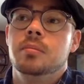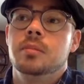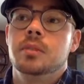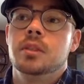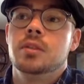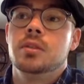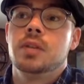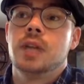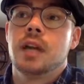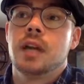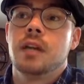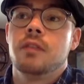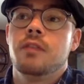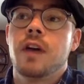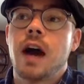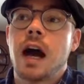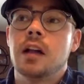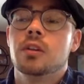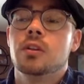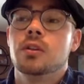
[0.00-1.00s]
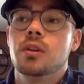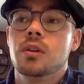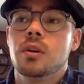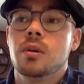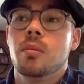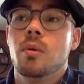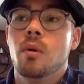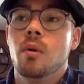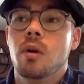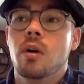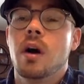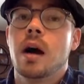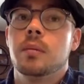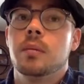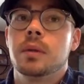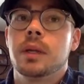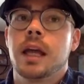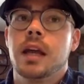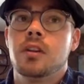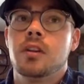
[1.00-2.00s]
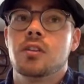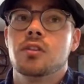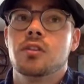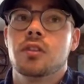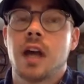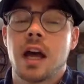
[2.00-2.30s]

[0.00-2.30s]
you kind of follow your moral obligations